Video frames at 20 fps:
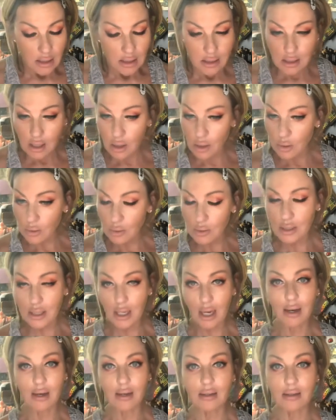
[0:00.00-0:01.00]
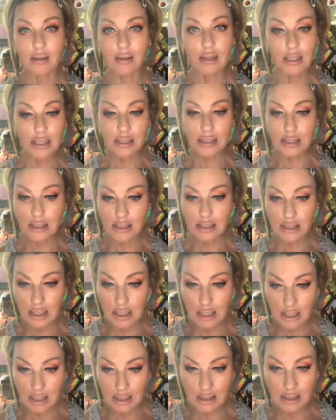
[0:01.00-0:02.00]
So yeah, this is
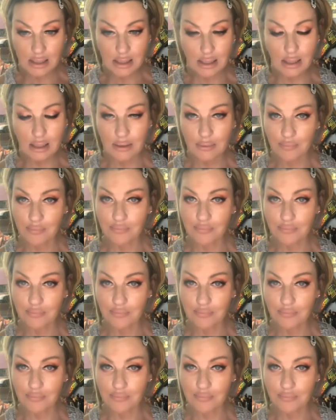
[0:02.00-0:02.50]
it.